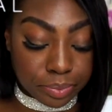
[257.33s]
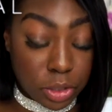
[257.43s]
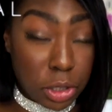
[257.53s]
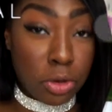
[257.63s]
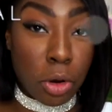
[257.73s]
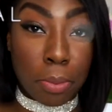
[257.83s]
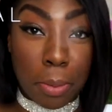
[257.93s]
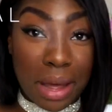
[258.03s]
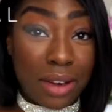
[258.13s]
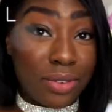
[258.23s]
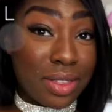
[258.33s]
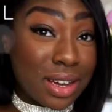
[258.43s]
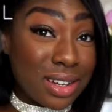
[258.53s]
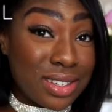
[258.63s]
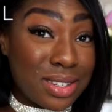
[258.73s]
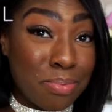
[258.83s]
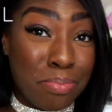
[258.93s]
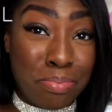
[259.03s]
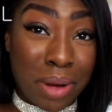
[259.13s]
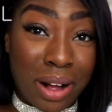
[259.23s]
You're not prepared for this,
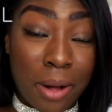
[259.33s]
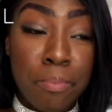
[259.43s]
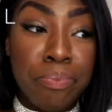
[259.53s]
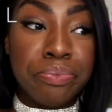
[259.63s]
but